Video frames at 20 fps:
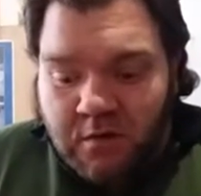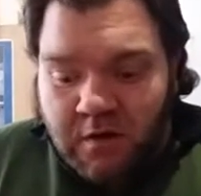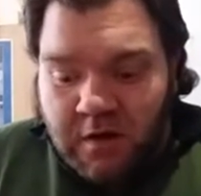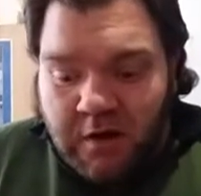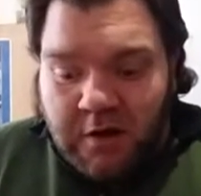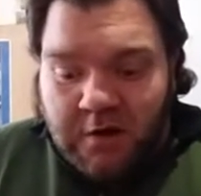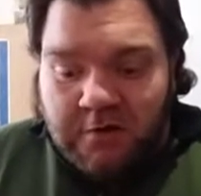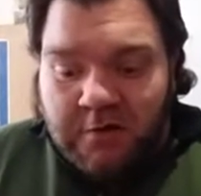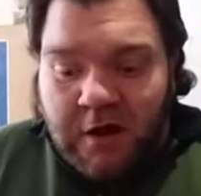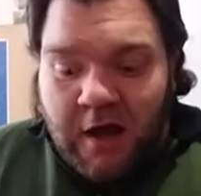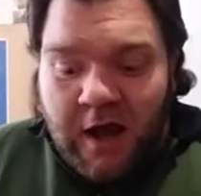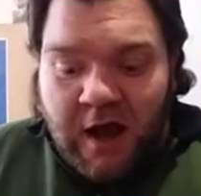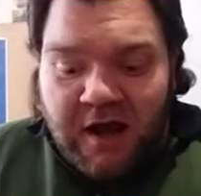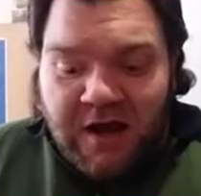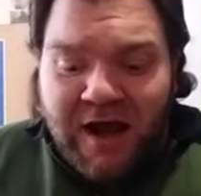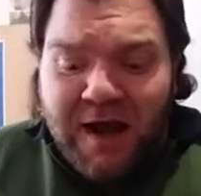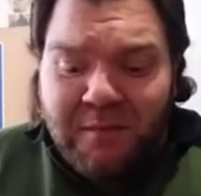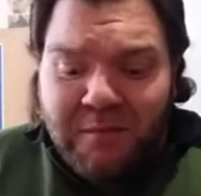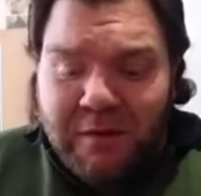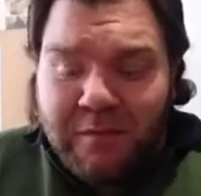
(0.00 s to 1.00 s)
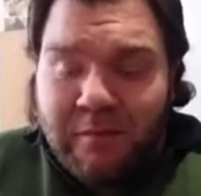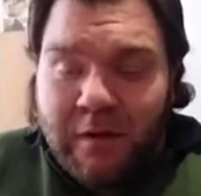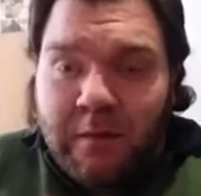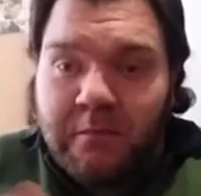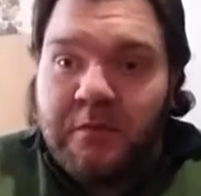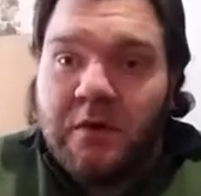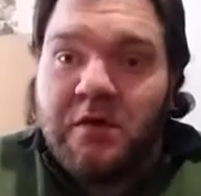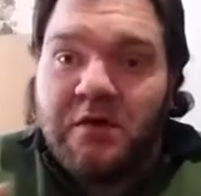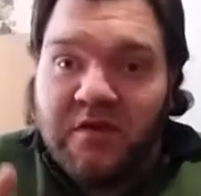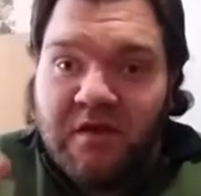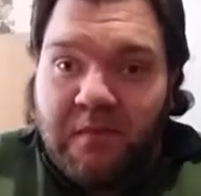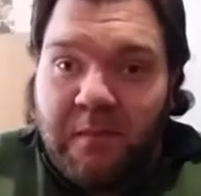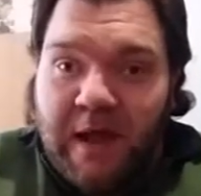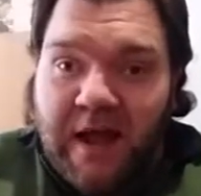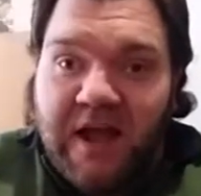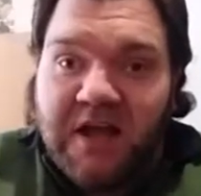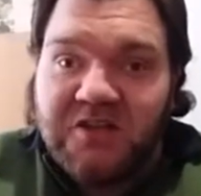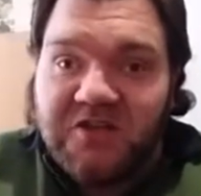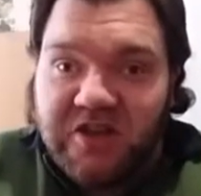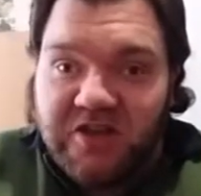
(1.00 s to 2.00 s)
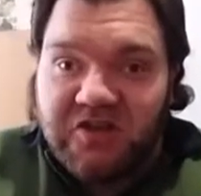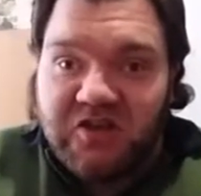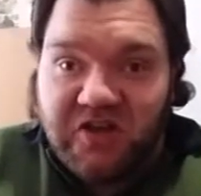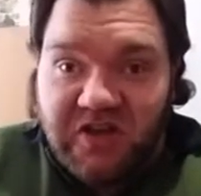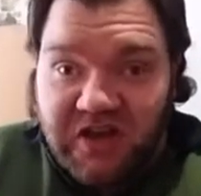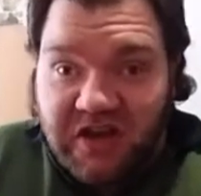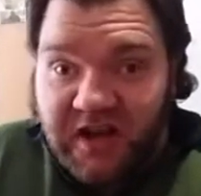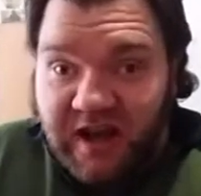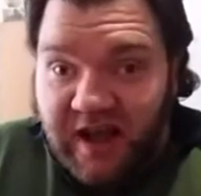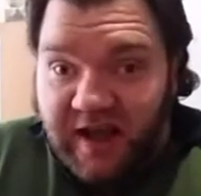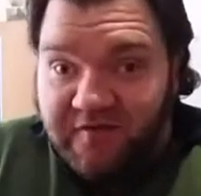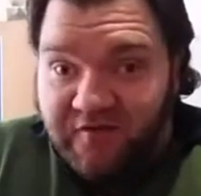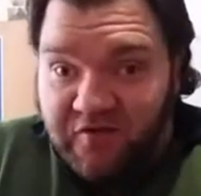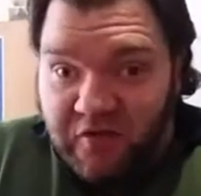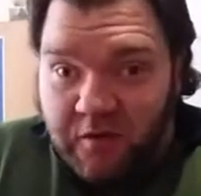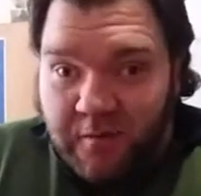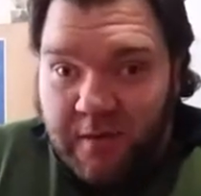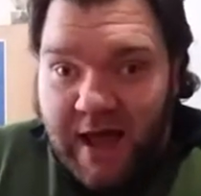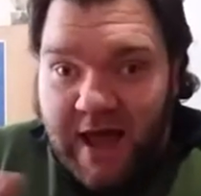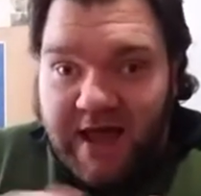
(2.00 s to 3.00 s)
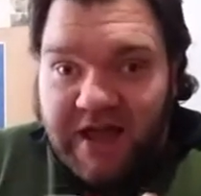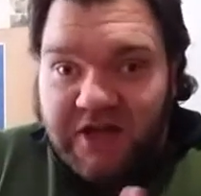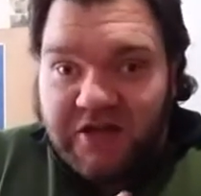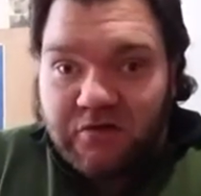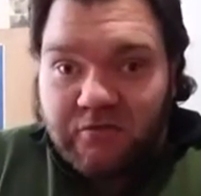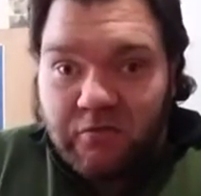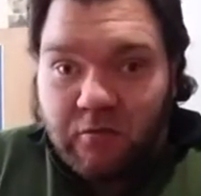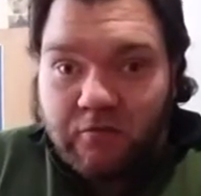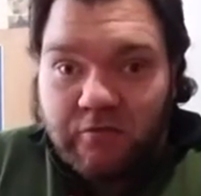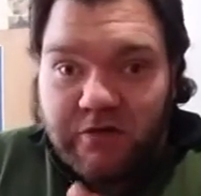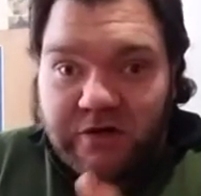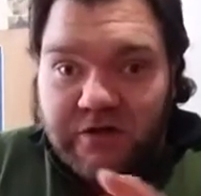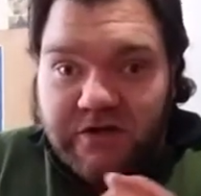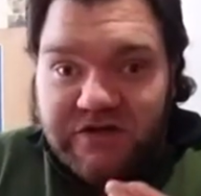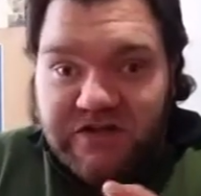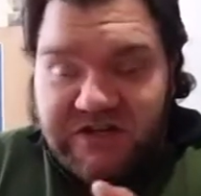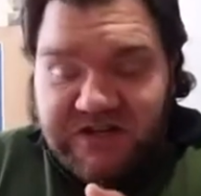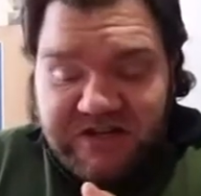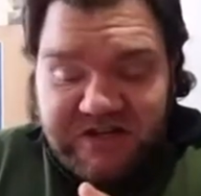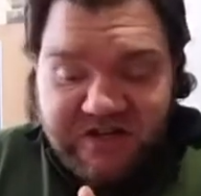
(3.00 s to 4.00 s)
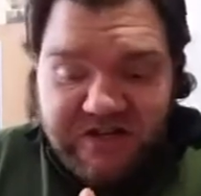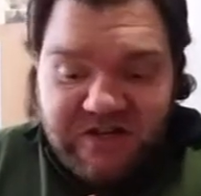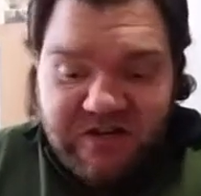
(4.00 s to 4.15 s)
And and I remember in the past as a kid having the macaroni and cheese